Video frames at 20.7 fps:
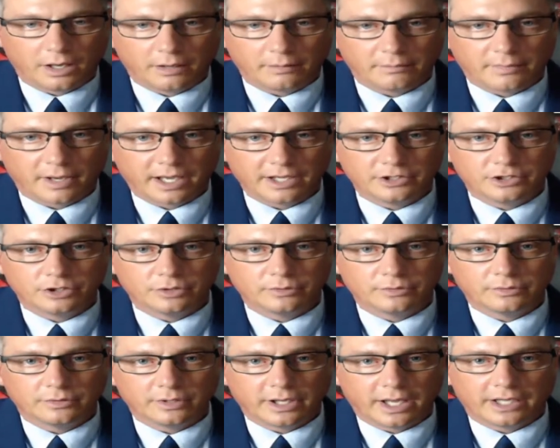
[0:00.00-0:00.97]
do
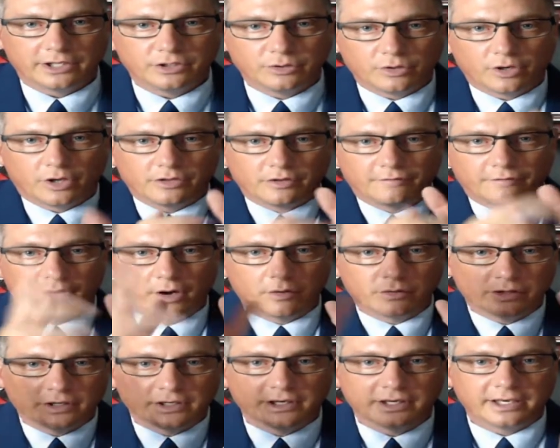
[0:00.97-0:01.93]
it on the phone
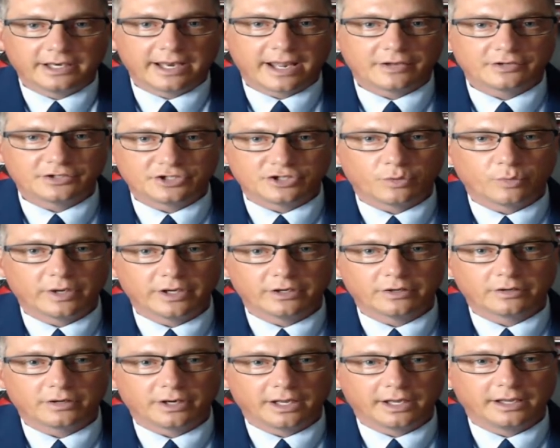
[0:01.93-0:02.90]
and announce the winner,
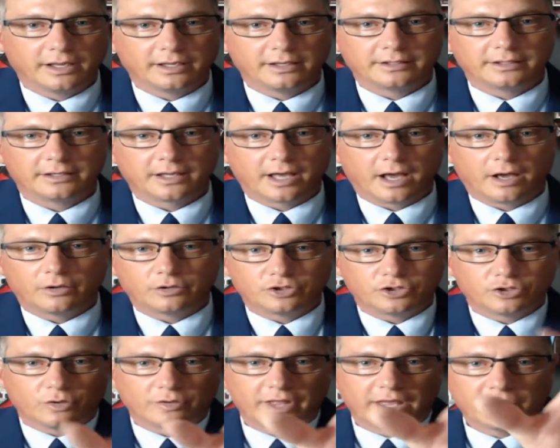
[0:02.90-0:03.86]
and I'll show
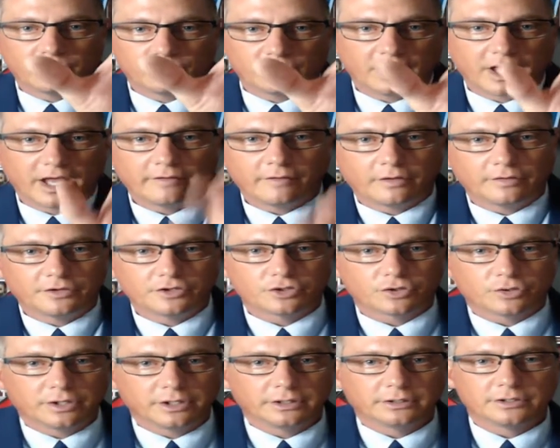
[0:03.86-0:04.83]
that live on the
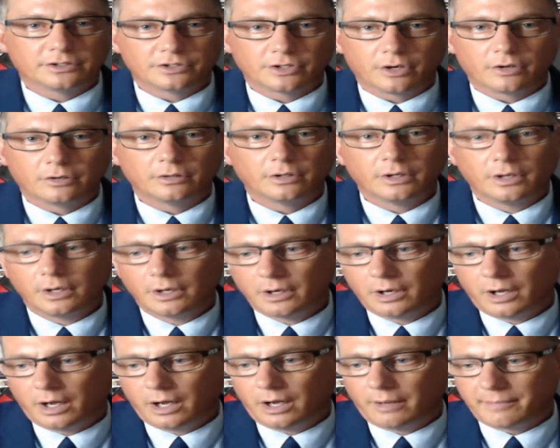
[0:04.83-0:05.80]
screen. So,
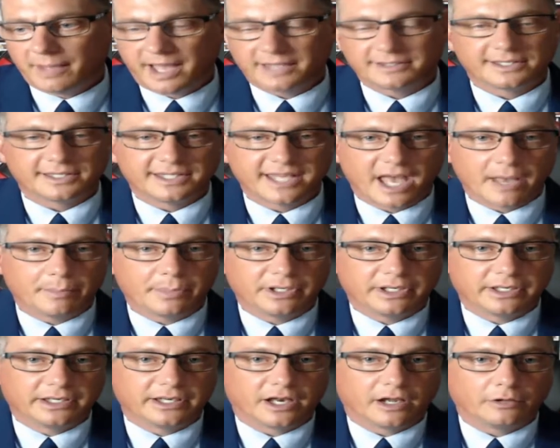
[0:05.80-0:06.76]
as it's happening,
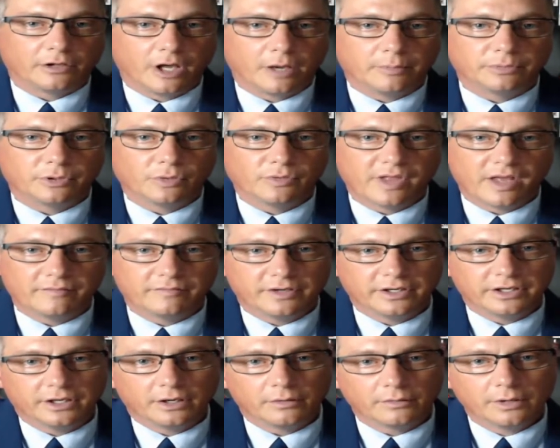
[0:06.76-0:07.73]
and I'll upload that
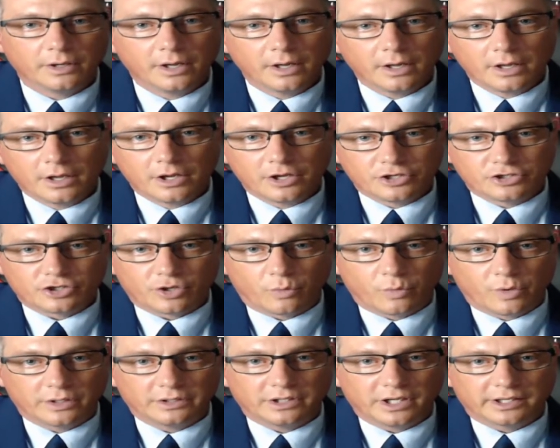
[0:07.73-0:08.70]
video. So
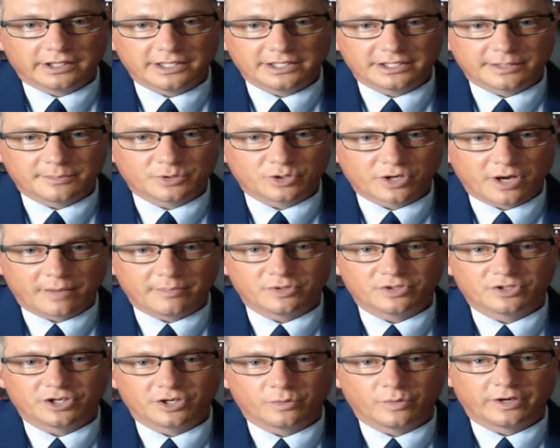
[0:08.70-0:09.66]
one lucky subscriber is
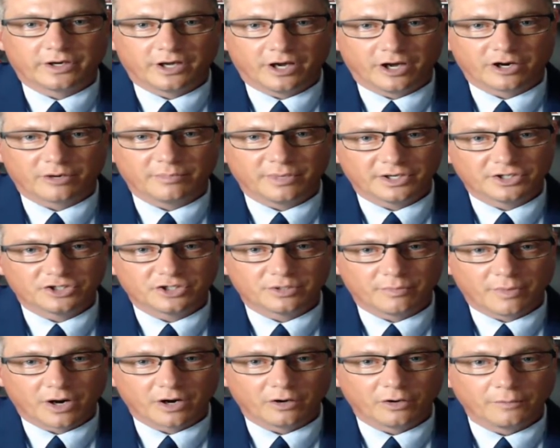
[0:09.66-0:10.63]
going to win $100
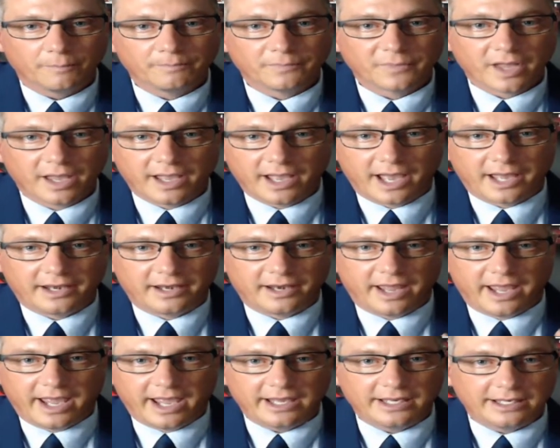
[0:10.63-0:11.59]
tomorrow. And
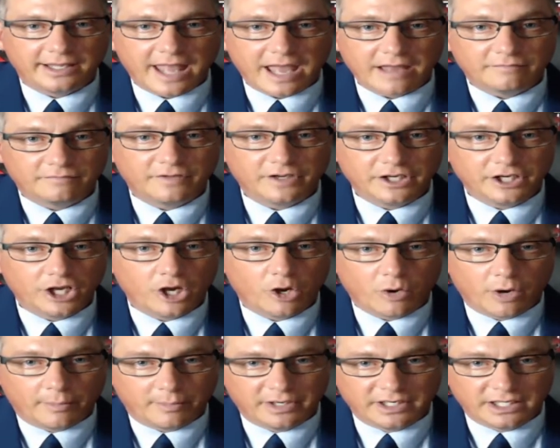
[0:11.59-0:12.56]
in that video,
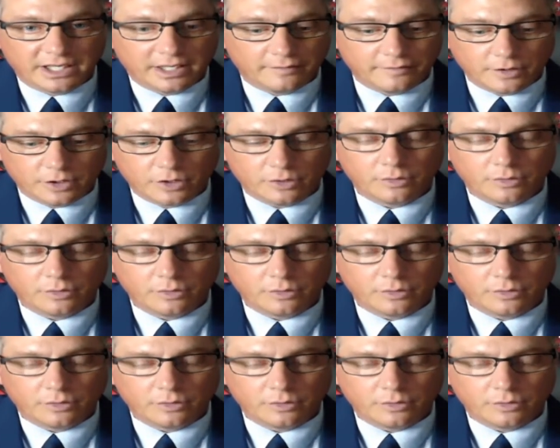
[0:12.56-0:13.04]
I'm going to